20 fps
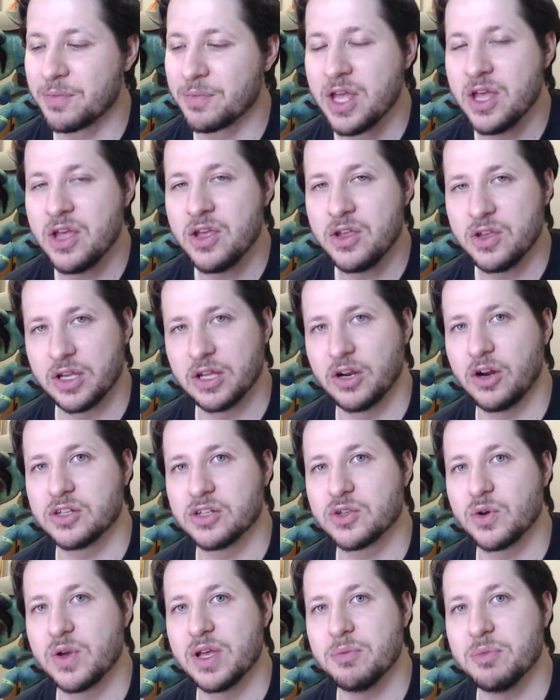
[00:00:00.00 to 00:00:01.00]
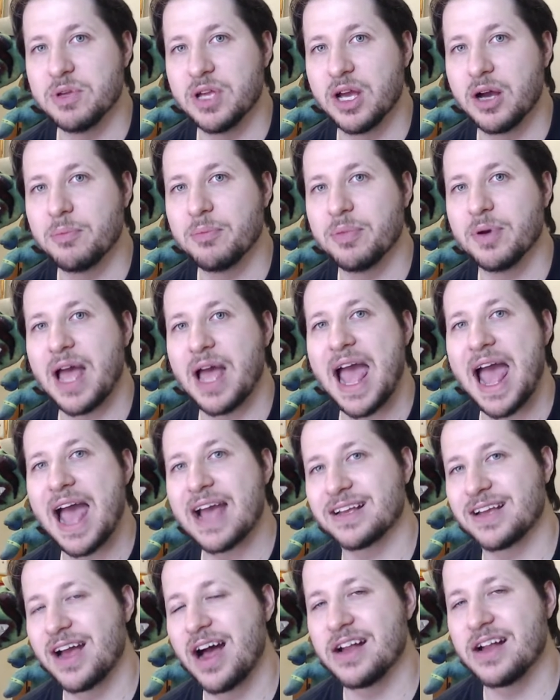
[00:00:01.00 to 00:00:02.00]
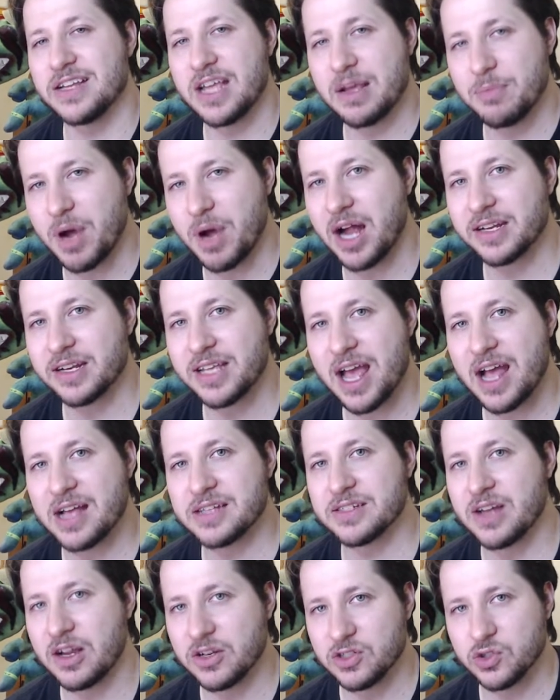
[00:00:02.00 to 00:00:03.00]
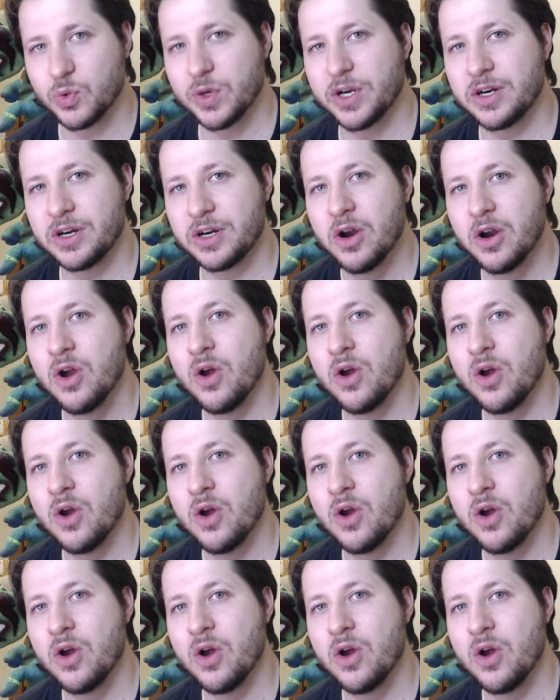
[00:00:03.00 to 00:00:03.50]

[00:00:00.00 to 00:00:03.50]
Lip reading: You can also hit me up at Kanye Podcast on Twitter,